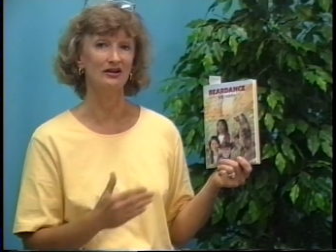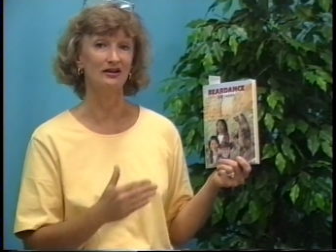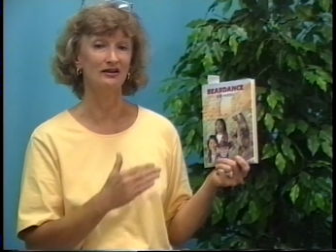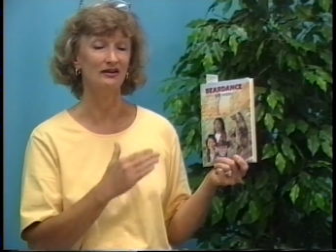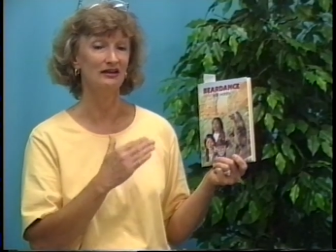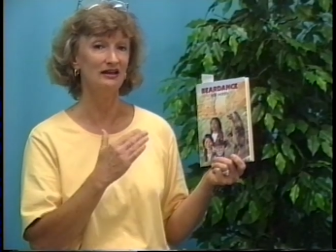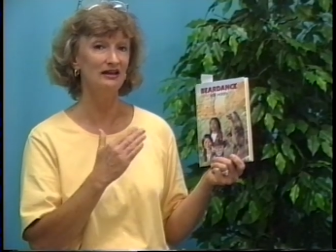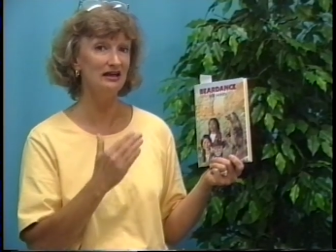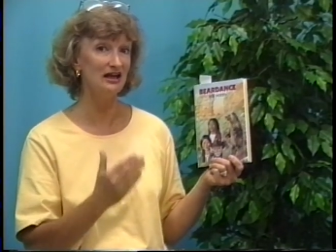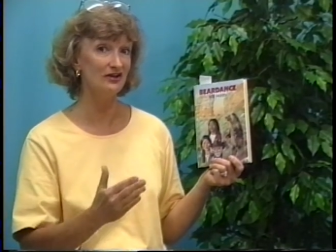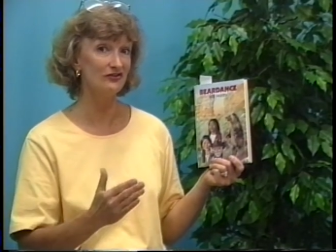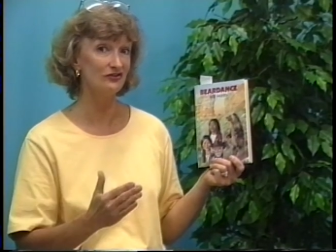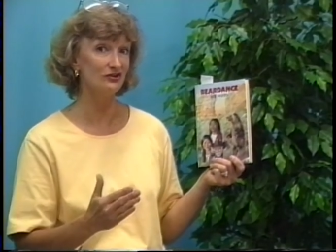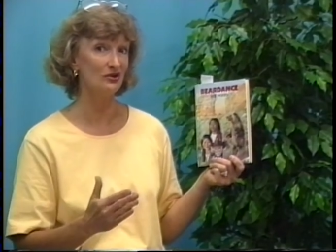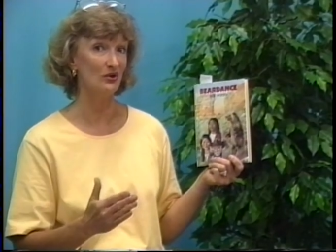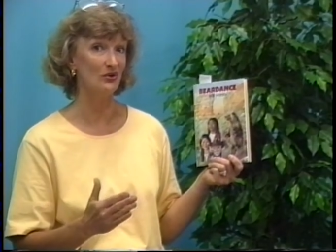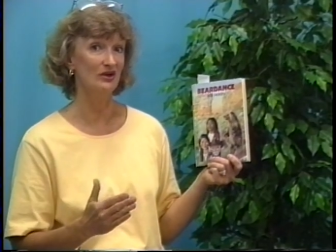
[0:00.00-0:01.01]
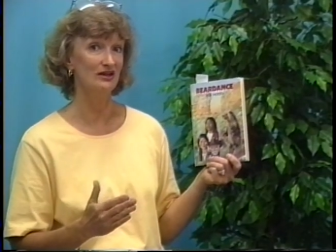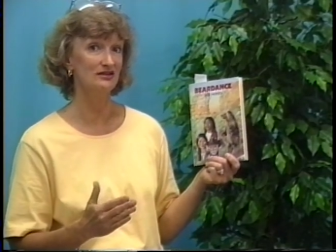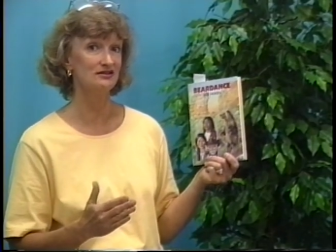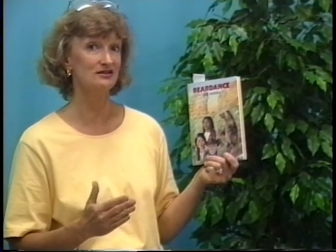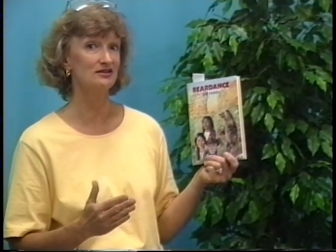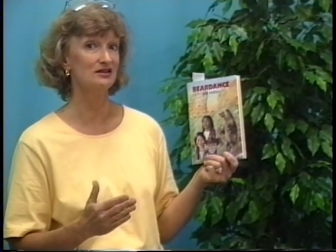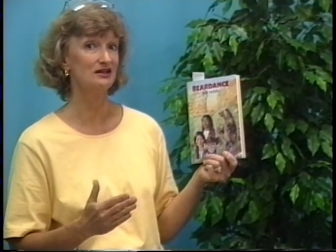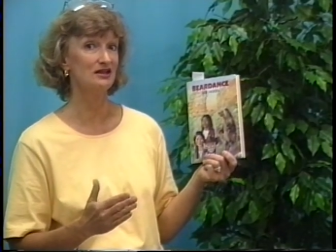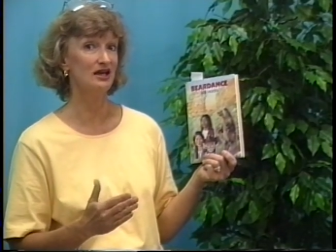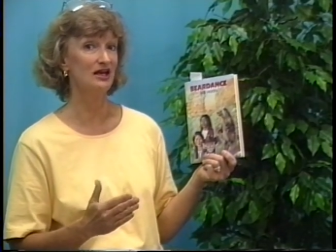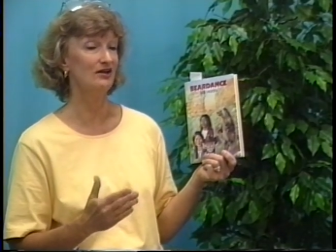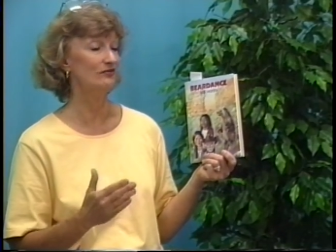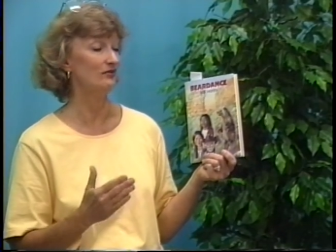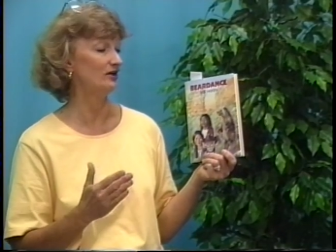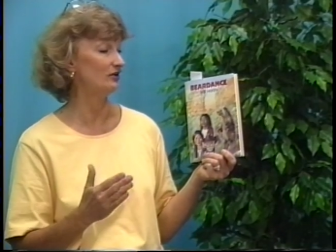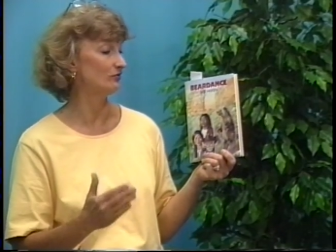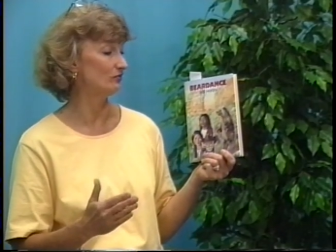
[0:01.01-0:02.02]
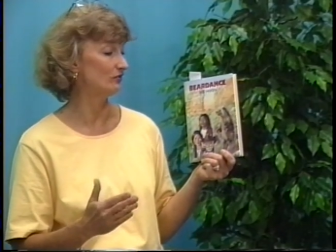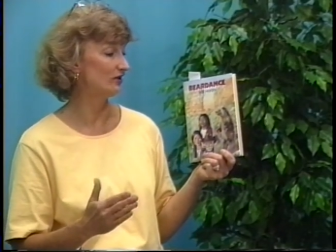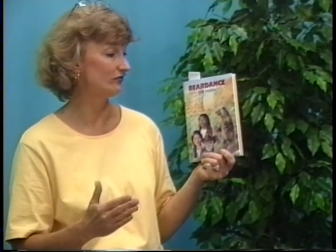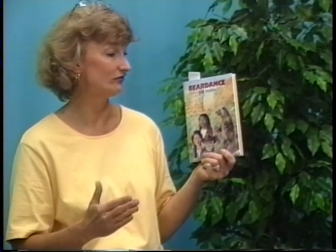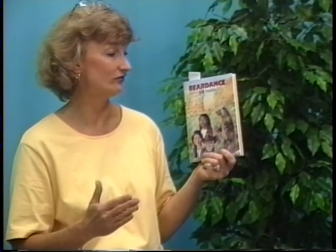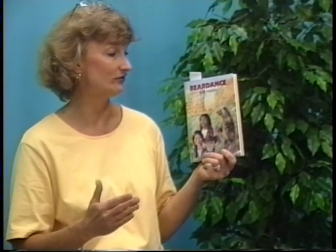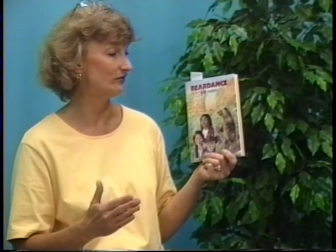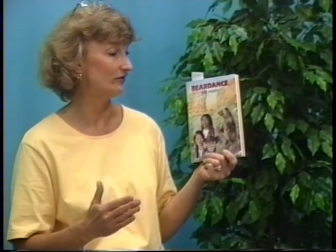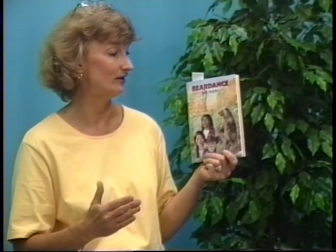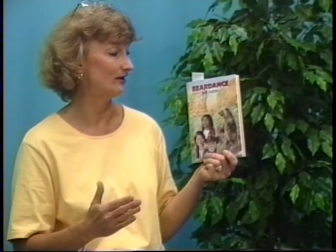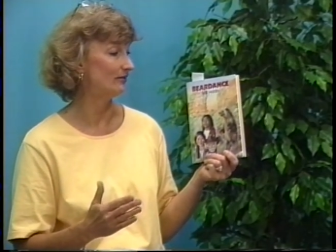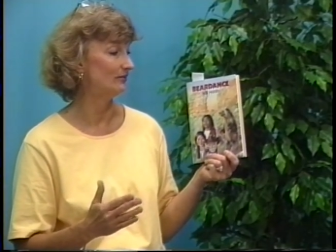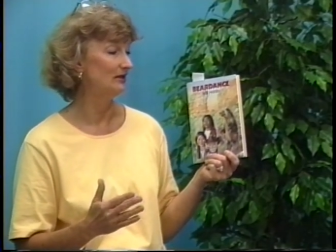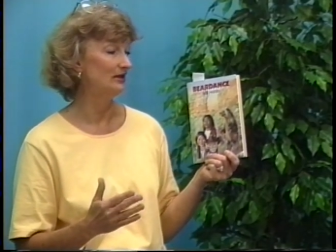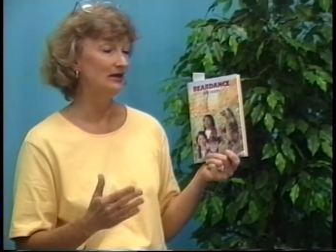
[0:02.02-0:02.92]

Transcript: And he has to go into the cave and rescue them